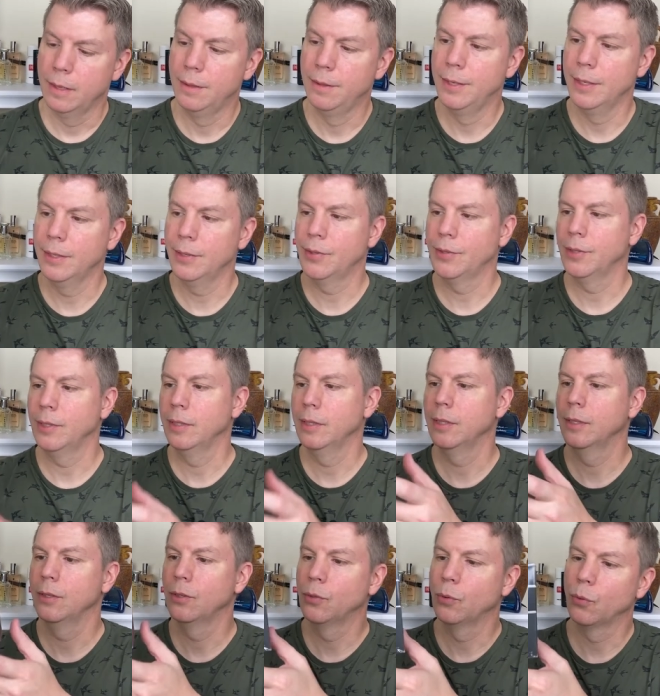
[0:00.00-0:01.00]
This
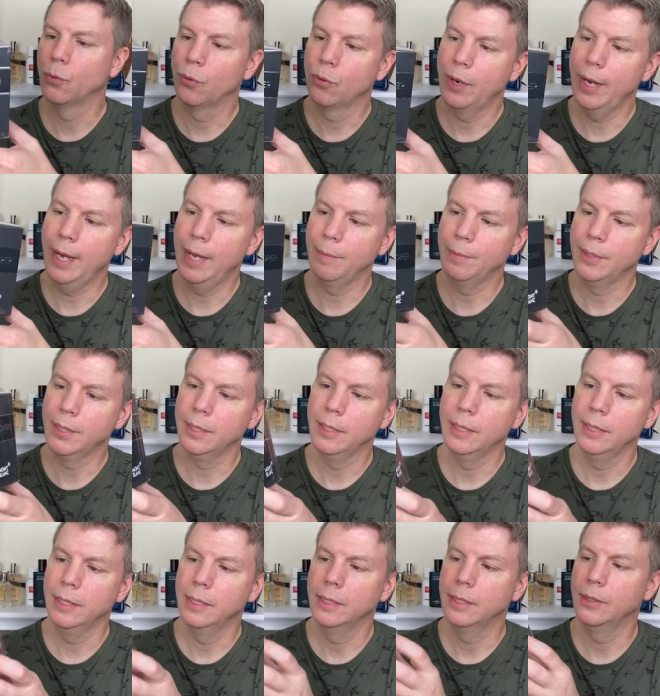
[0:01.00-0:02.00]
is wrapped
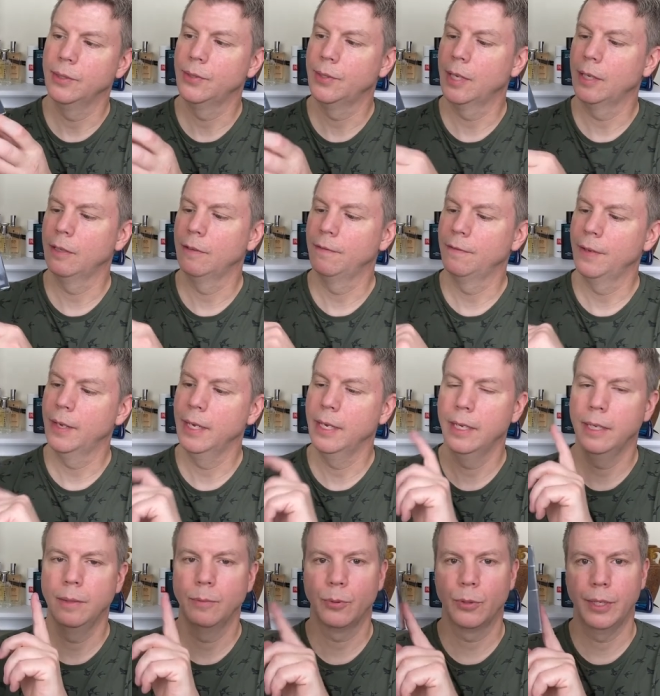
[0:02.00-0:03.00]
in
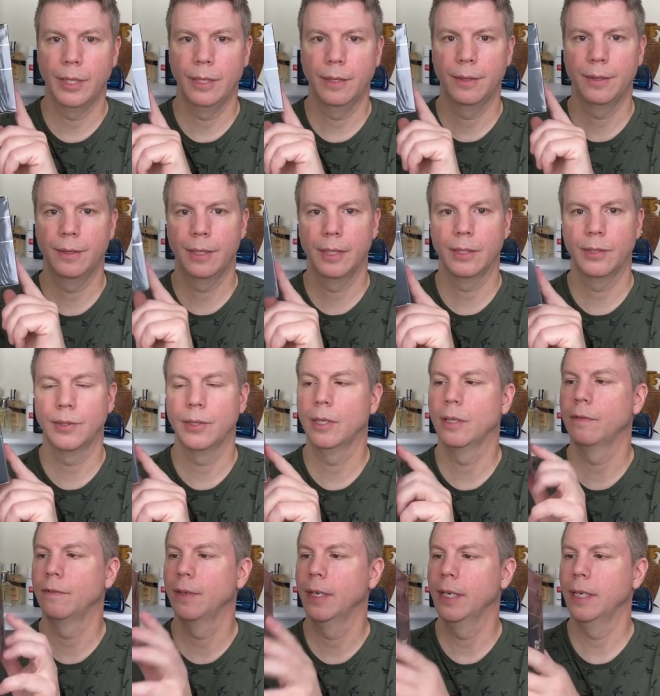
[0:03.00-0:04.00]
cellophane, pretty thick
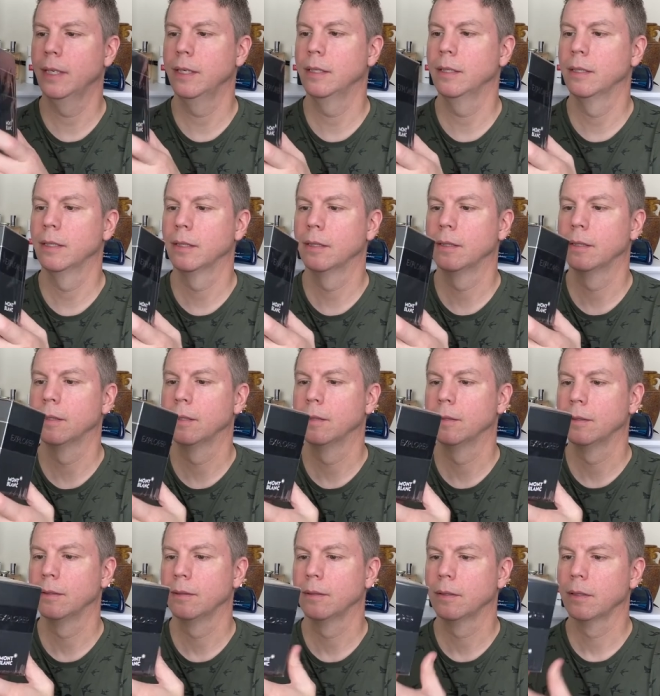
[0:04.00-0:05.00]
cellophane.
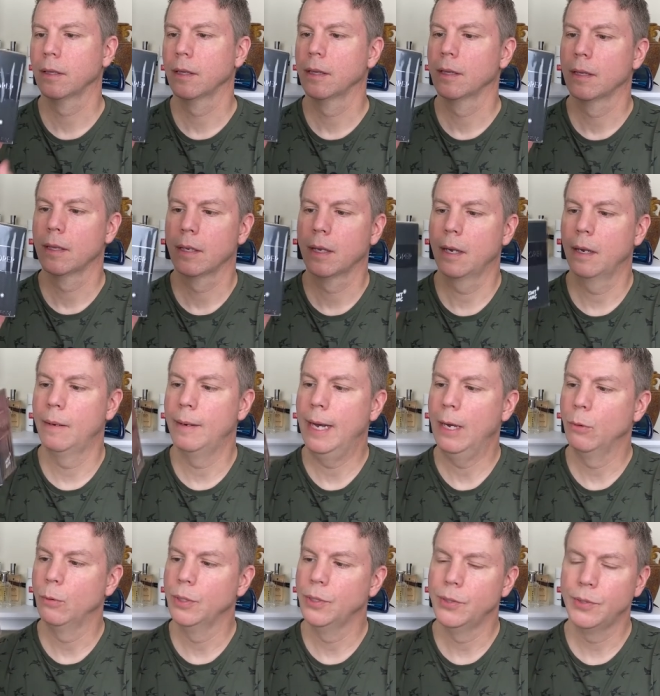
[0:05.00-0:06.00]
Uh,
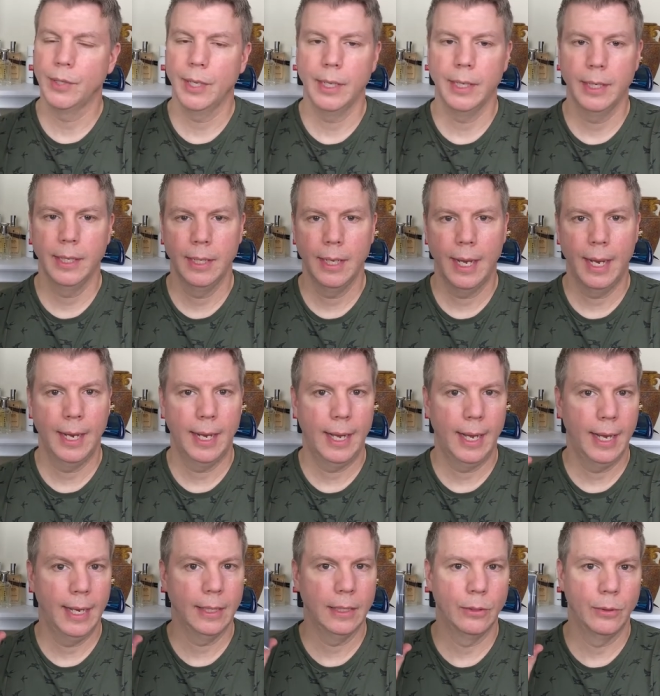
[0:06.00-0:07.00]
I would say I
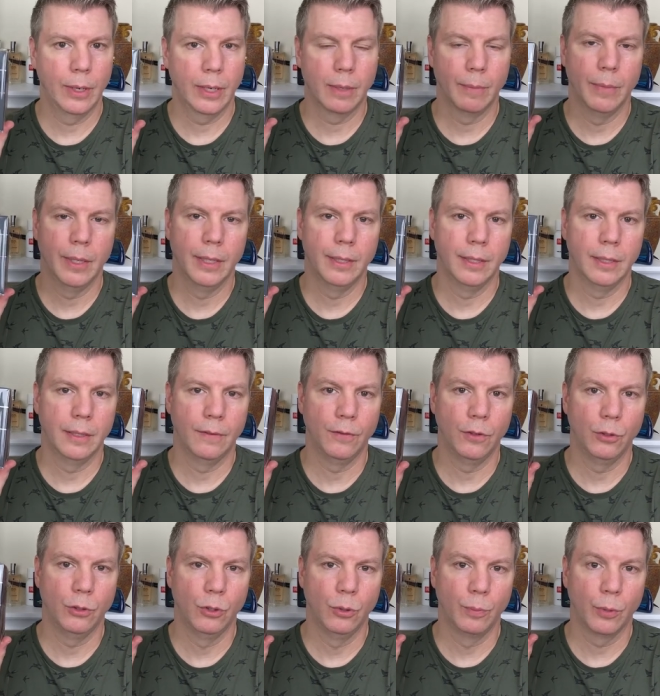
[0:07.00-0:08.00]
highly recommend that
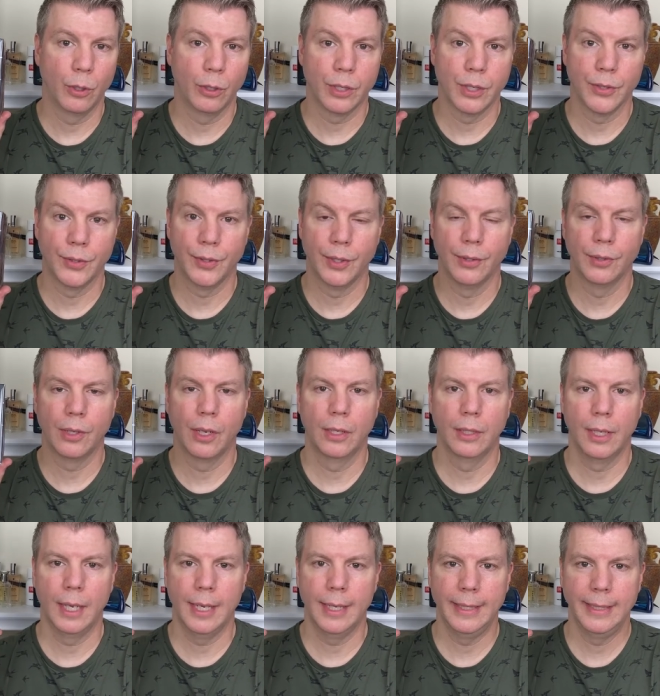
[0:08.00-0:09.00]
if you do purchase this
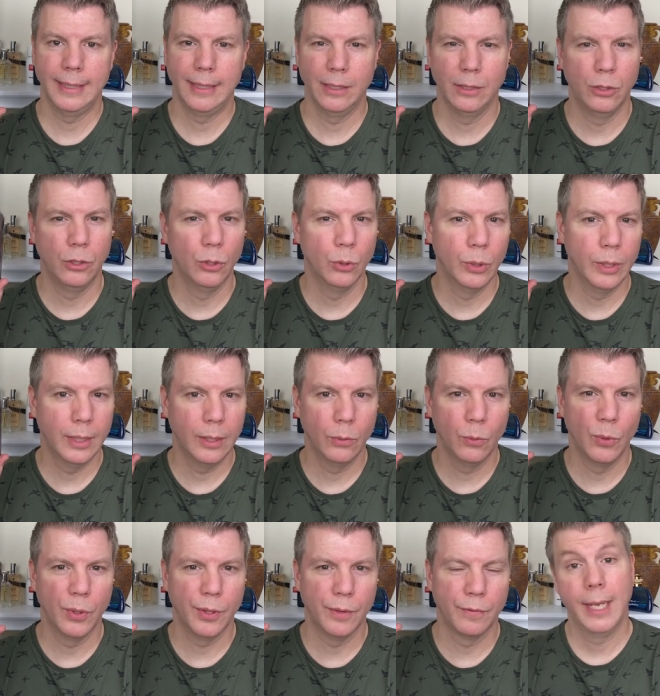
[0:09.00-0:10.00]
online to do it
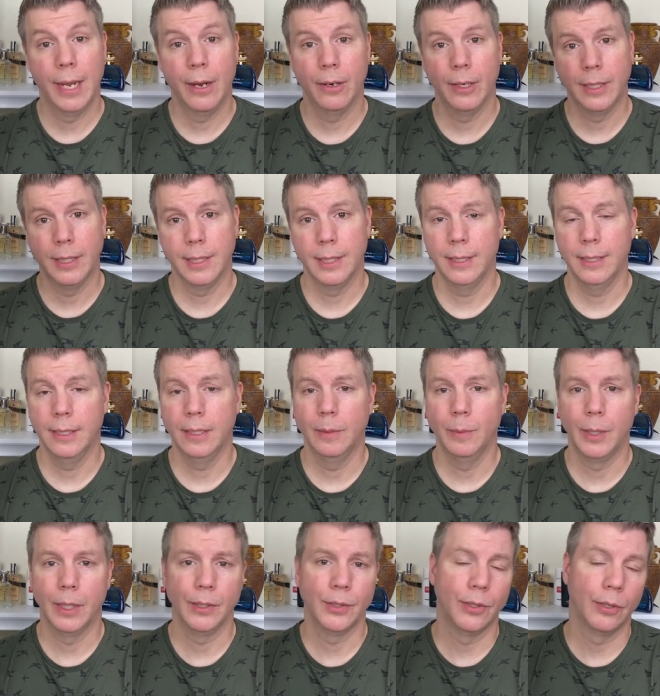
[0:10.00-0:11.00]
with a guarantee
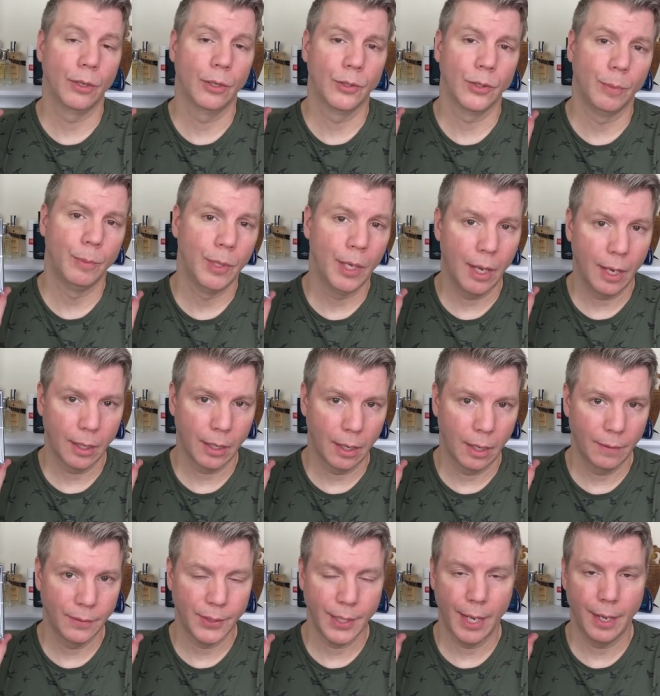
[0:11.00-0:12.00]
because there are some
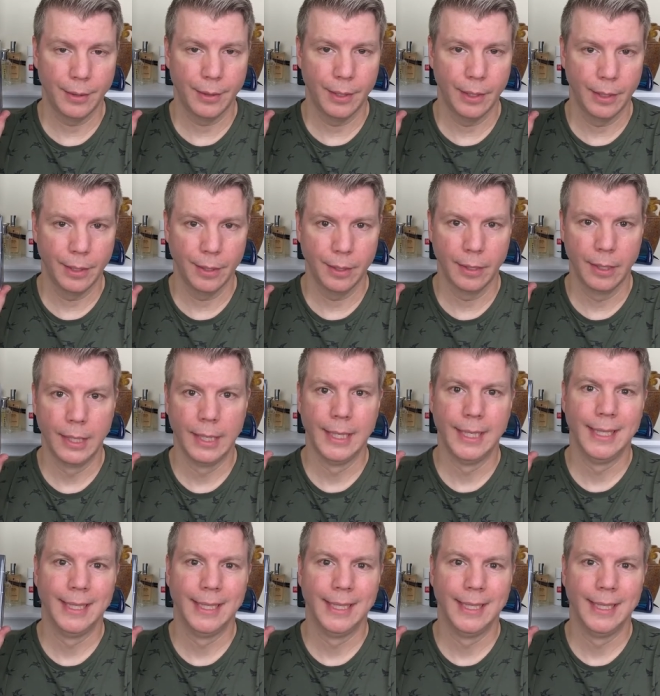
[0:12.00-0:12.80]
knockoffs out there.